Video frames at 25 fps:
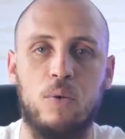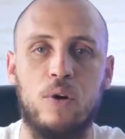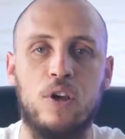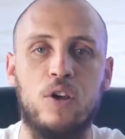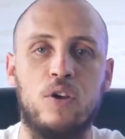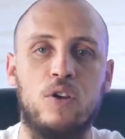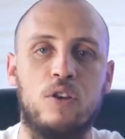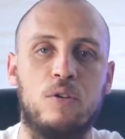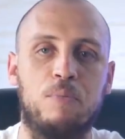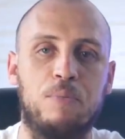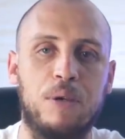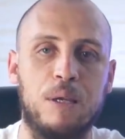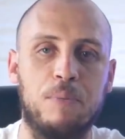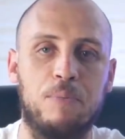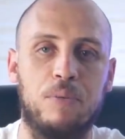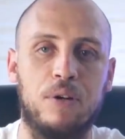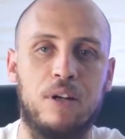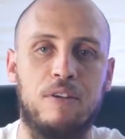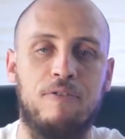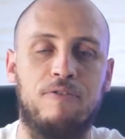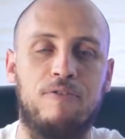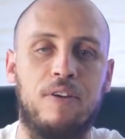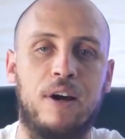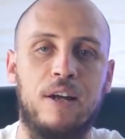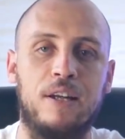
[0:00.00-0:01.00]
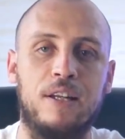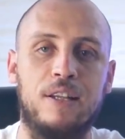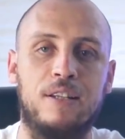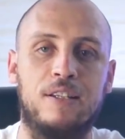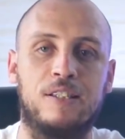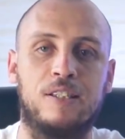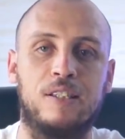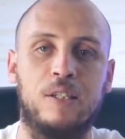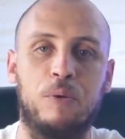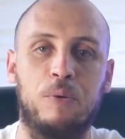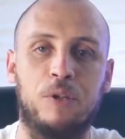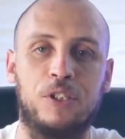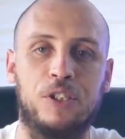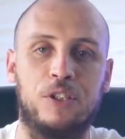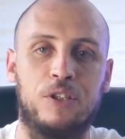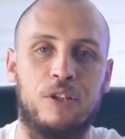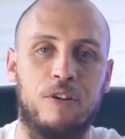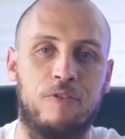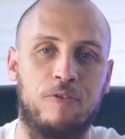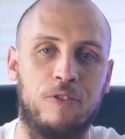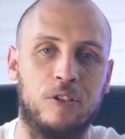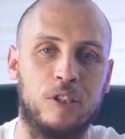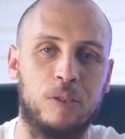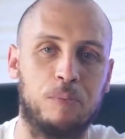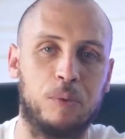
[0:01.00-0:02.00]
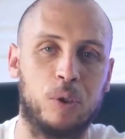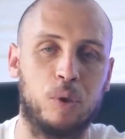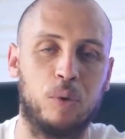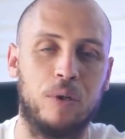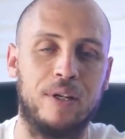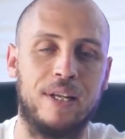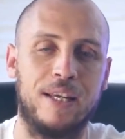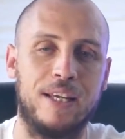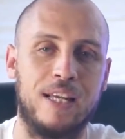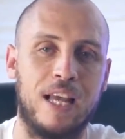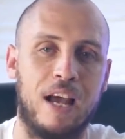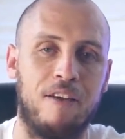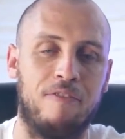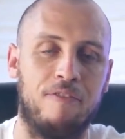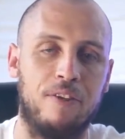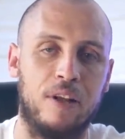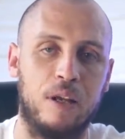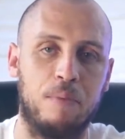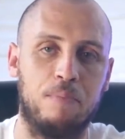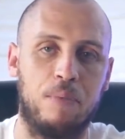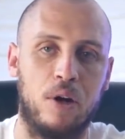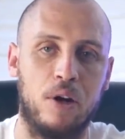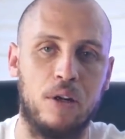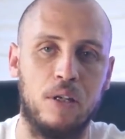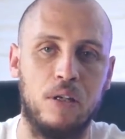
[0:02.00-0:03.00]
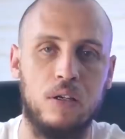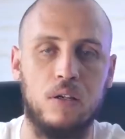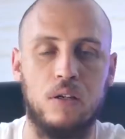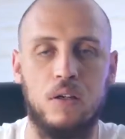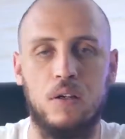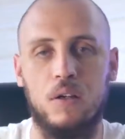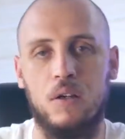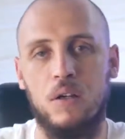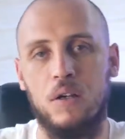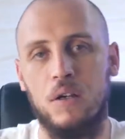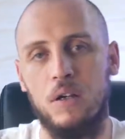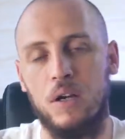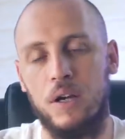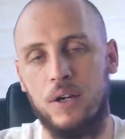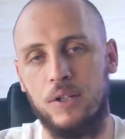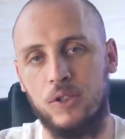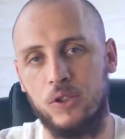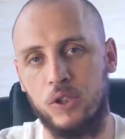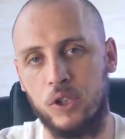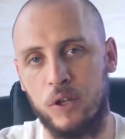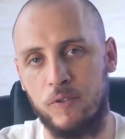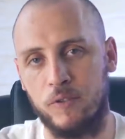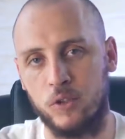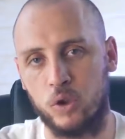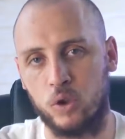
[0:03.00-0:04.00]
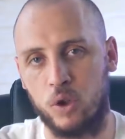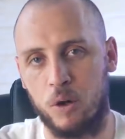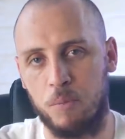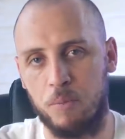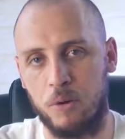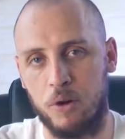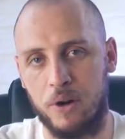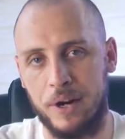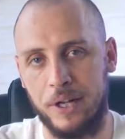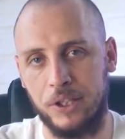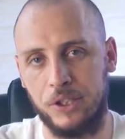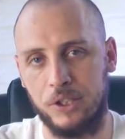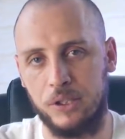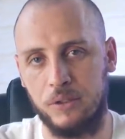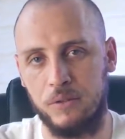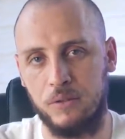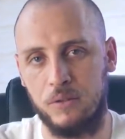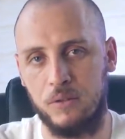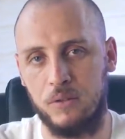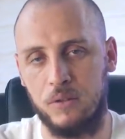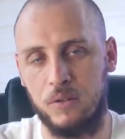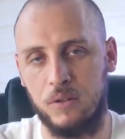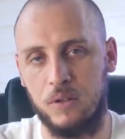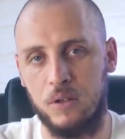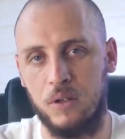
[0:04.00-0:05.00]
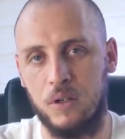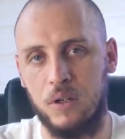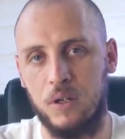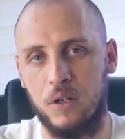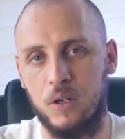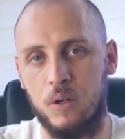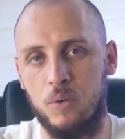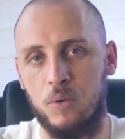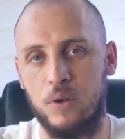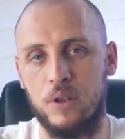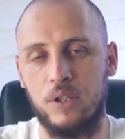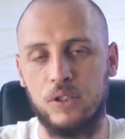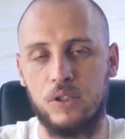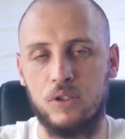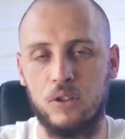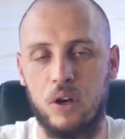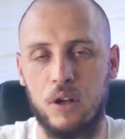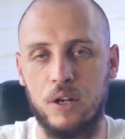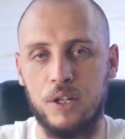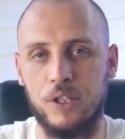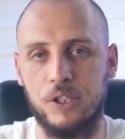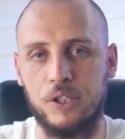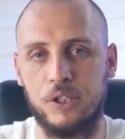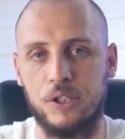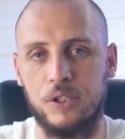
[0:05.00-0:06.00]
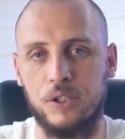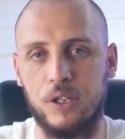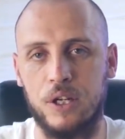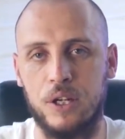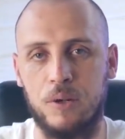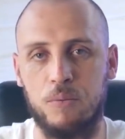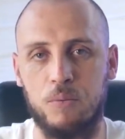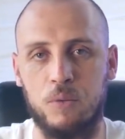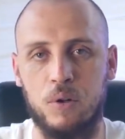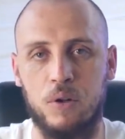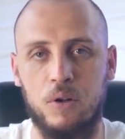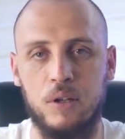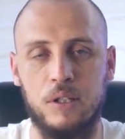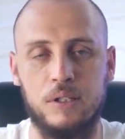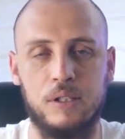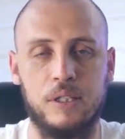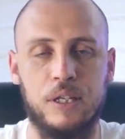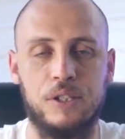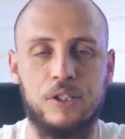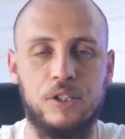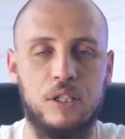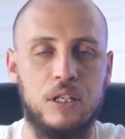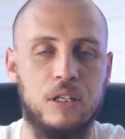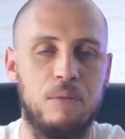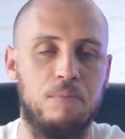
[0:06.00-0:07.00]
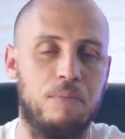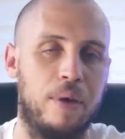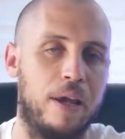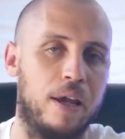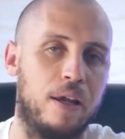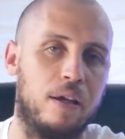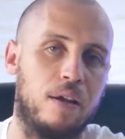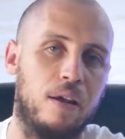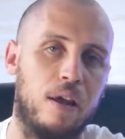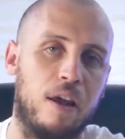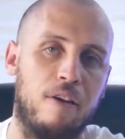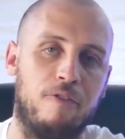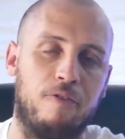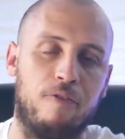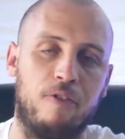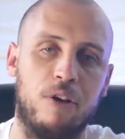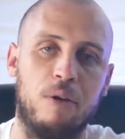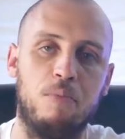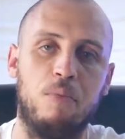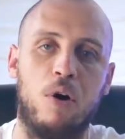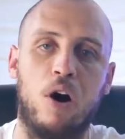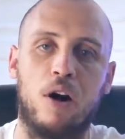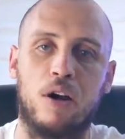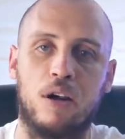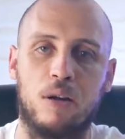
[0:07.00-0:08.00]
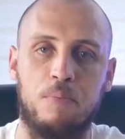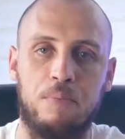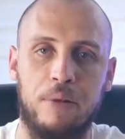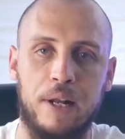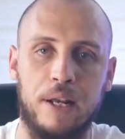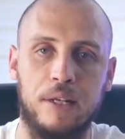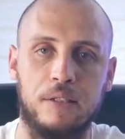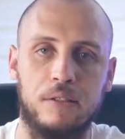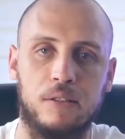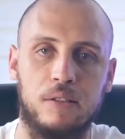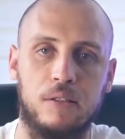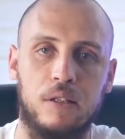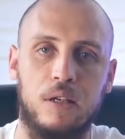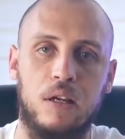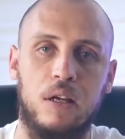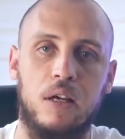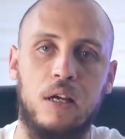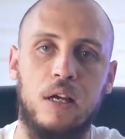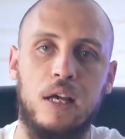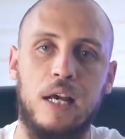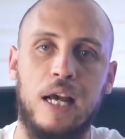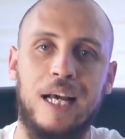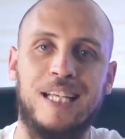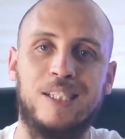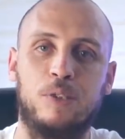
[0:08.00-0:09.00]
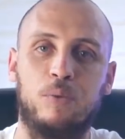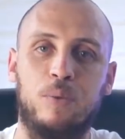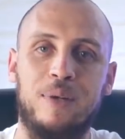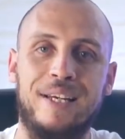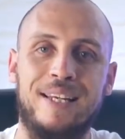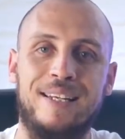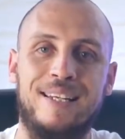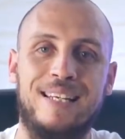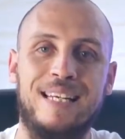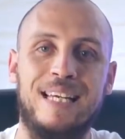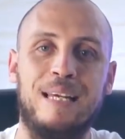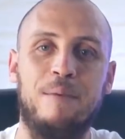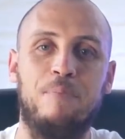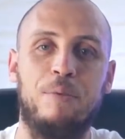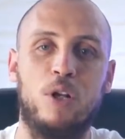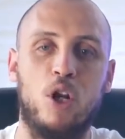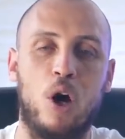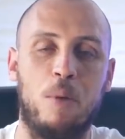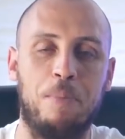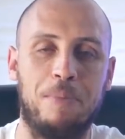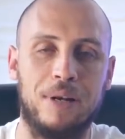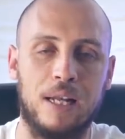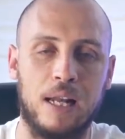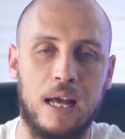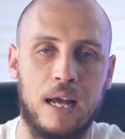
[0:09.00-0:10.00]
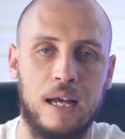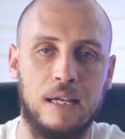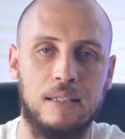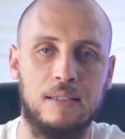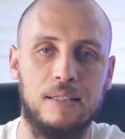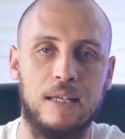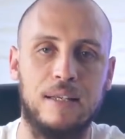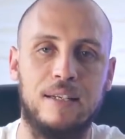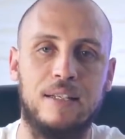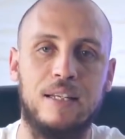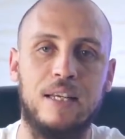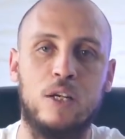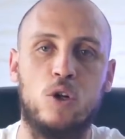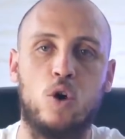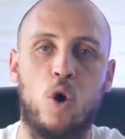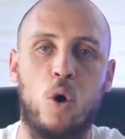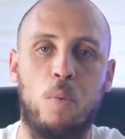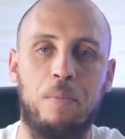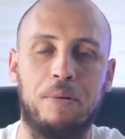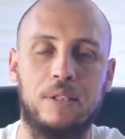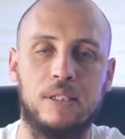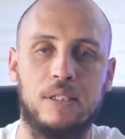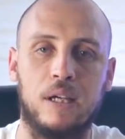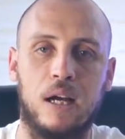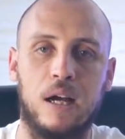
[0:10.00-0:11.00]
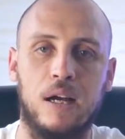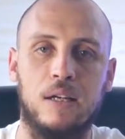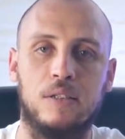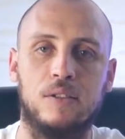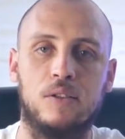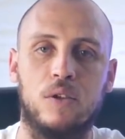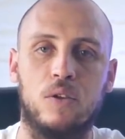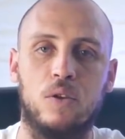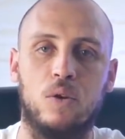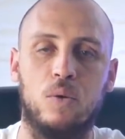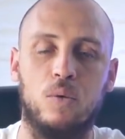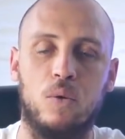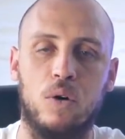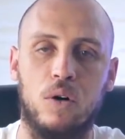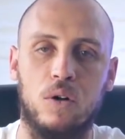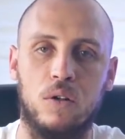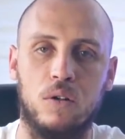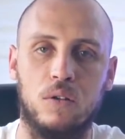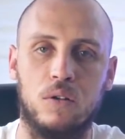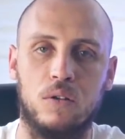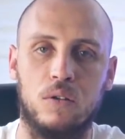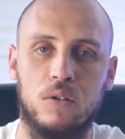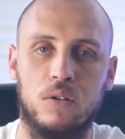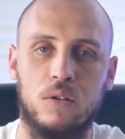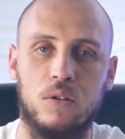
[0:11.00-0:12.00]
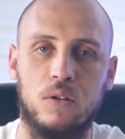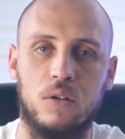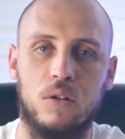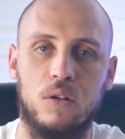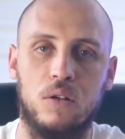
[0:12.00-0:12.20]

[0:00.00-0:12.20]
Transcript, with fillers: where you, the people, have finally distinguished the difference between a governing body and a service corporation. With this knowledge, it will essentially make a free marketplace as we demonopolize and decorporatize the world.